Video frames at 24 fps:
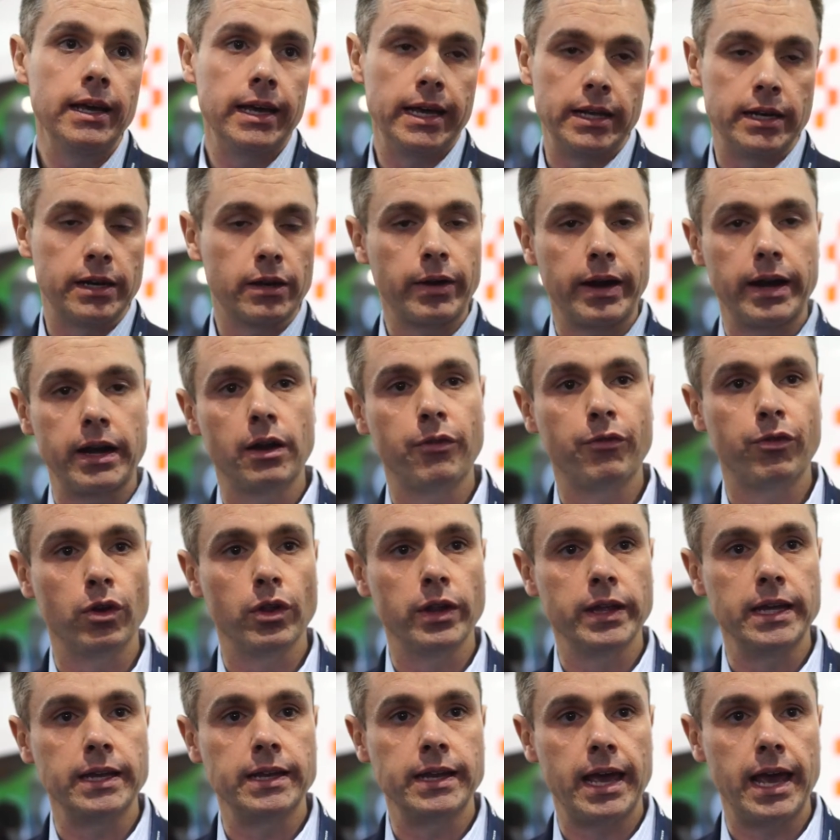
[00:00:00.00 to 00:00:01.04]
integrated
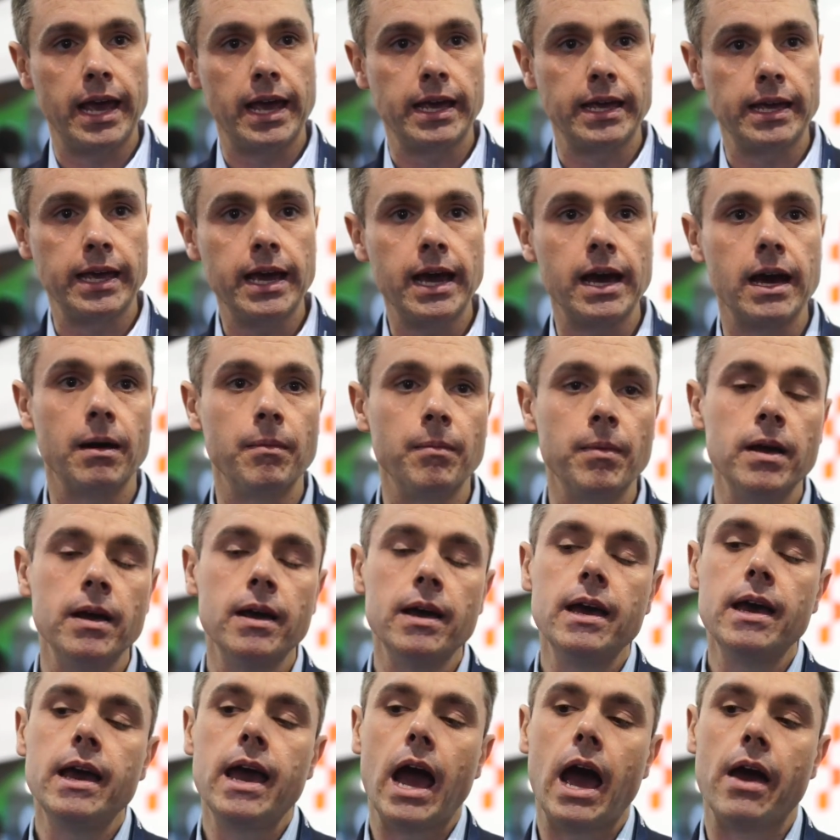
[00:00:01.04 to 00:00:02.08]
fully into AEM,
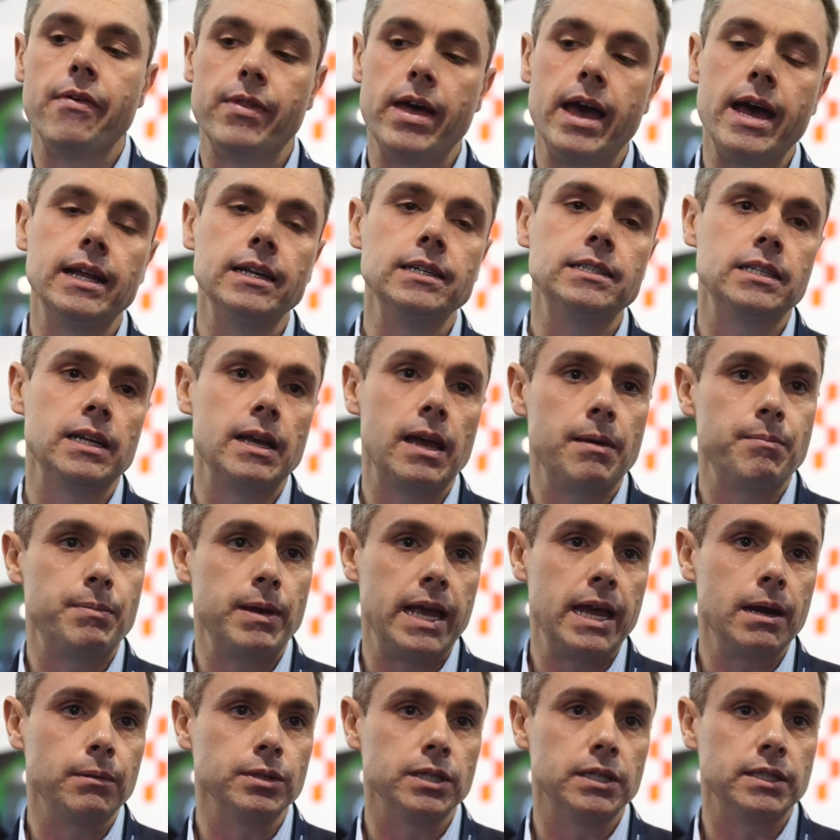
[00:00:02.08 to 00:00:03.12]
and then to
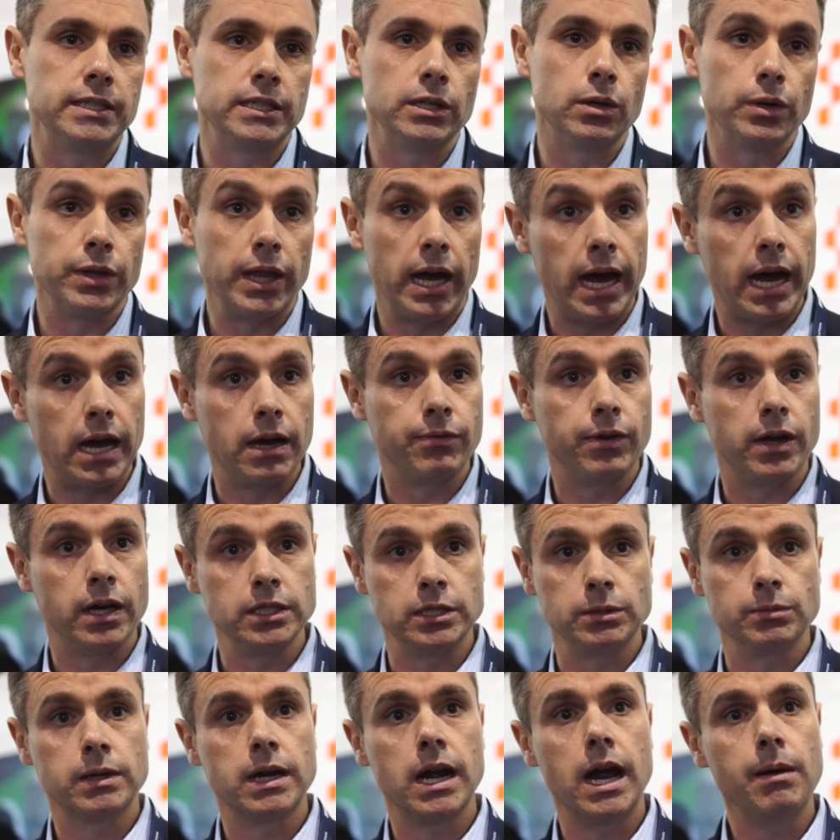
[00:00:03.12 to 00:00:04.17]
be able to deal with the
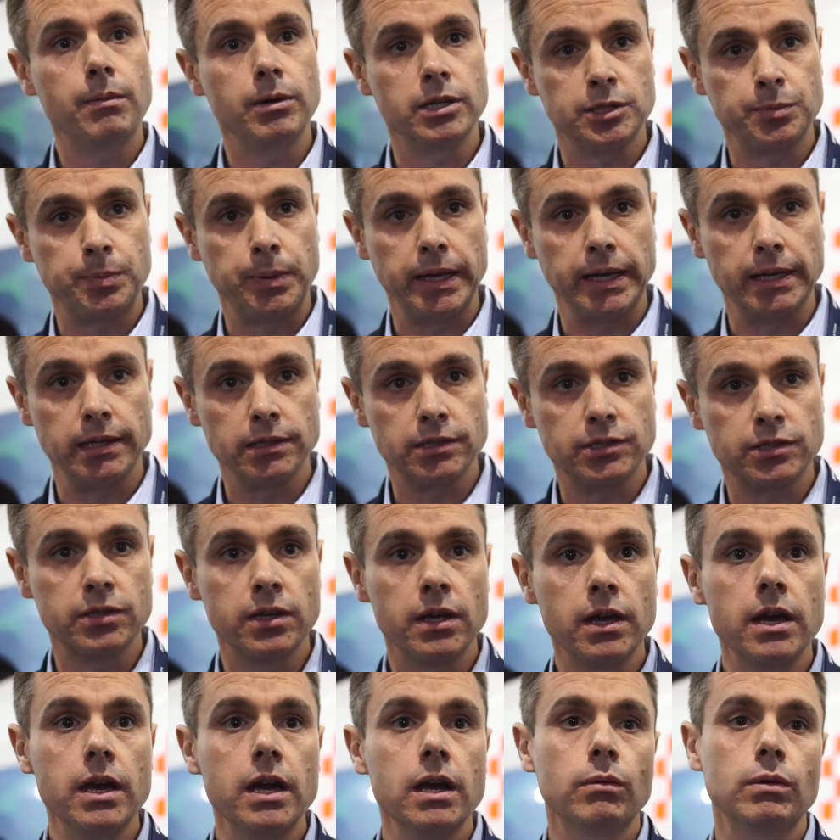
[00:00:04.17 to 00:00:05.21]
high-volume commerce piece,
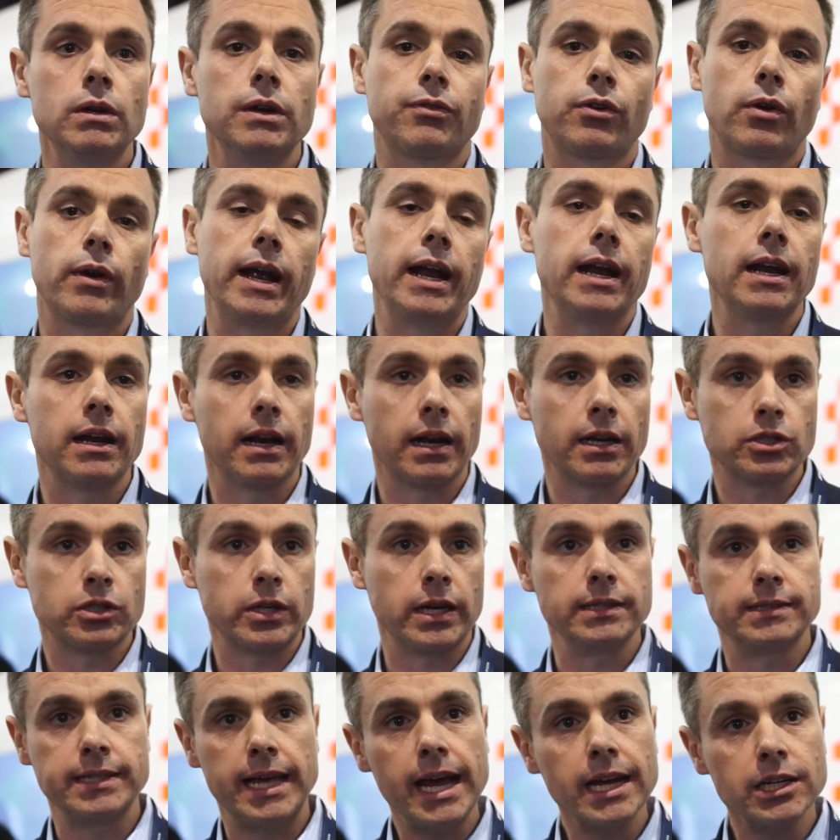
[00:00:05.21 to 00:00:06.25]
we've created a
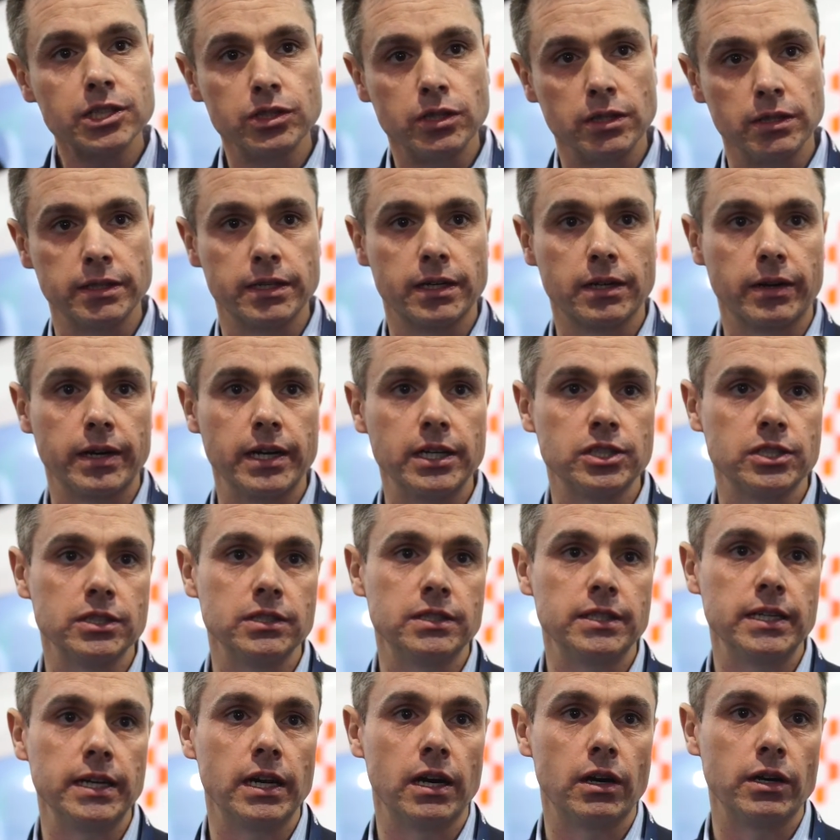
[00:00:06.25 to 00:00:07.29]
transactional integration
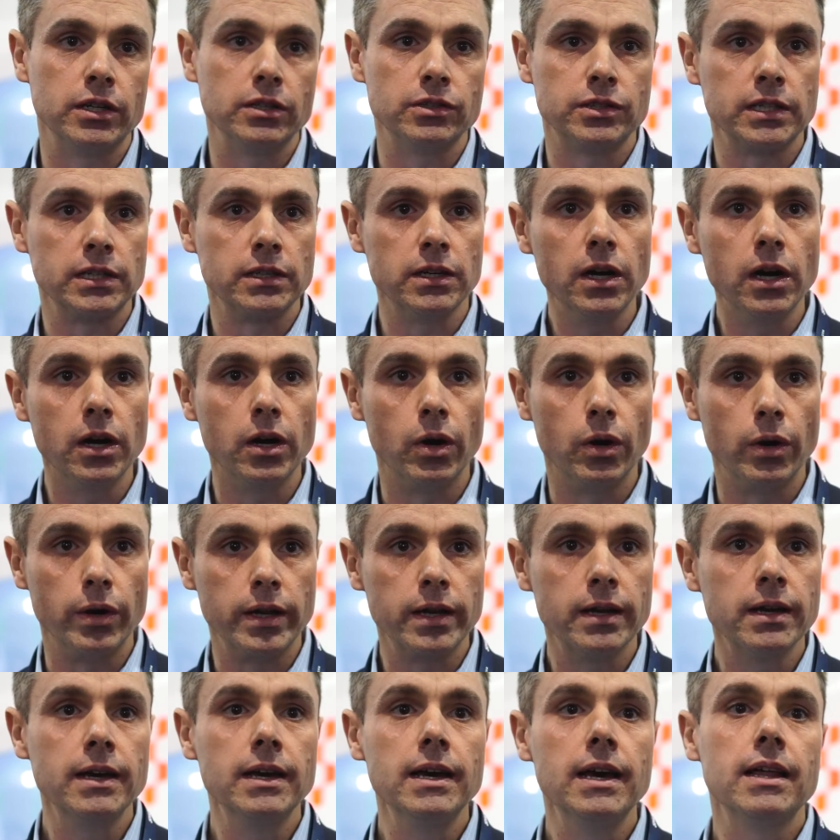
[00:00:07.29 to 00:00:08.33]
tier using Node
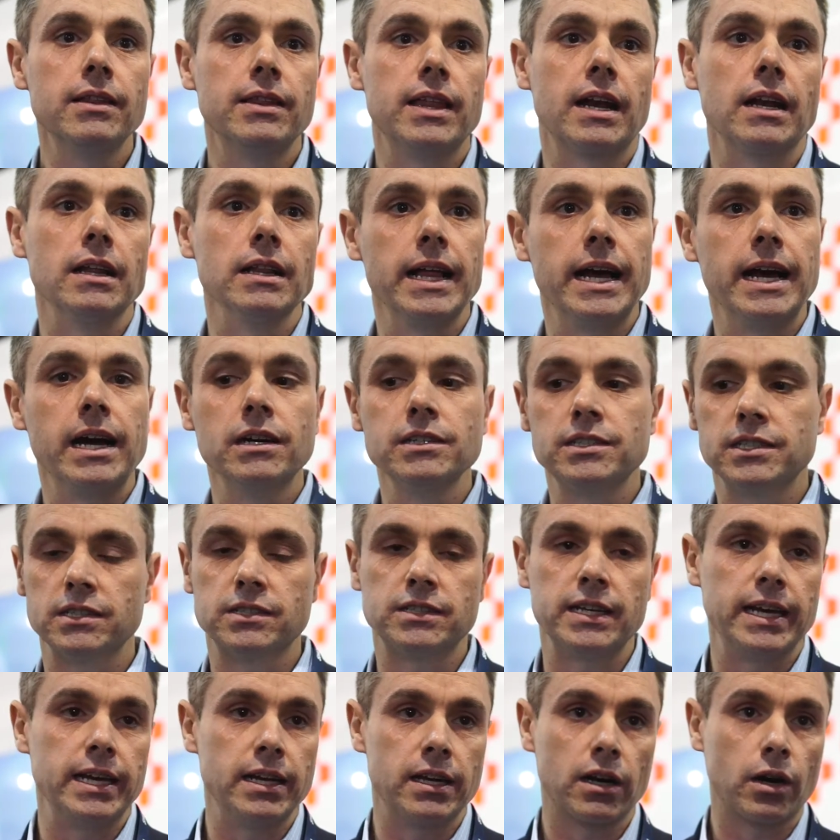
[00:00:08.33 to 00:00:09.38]
that allows us
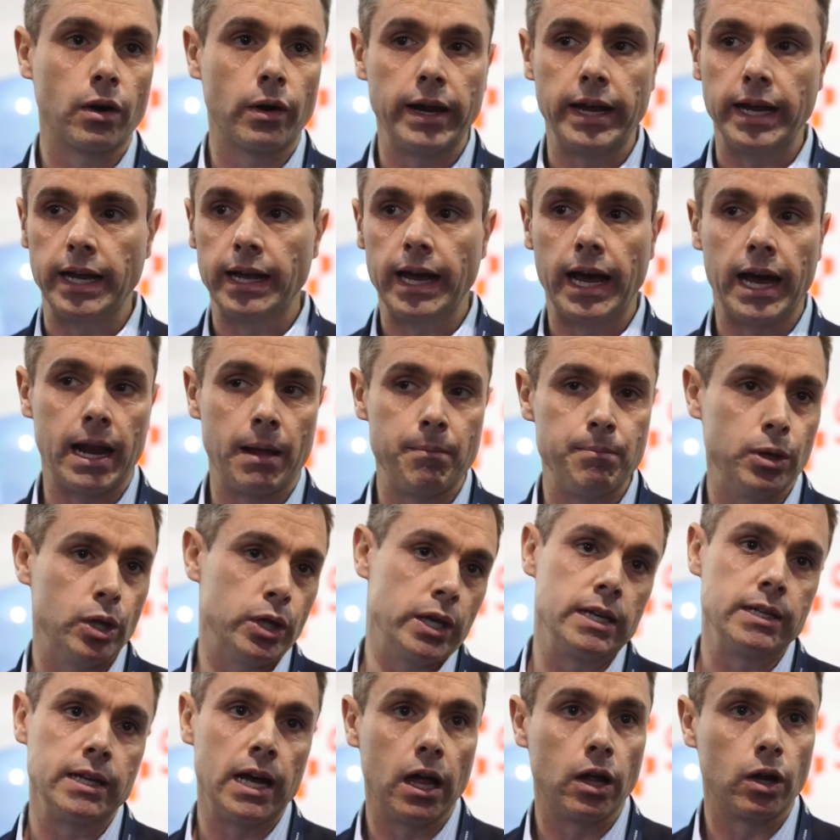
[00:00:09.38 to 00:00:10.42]
to integrate at $1
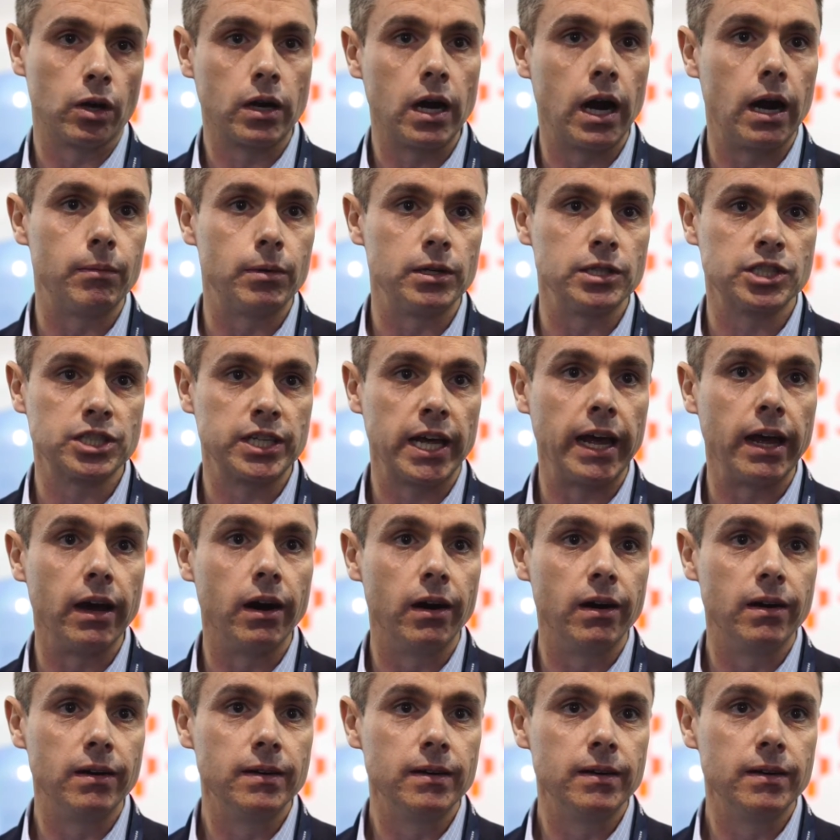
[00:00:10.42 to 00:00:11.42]
billion commerce scale.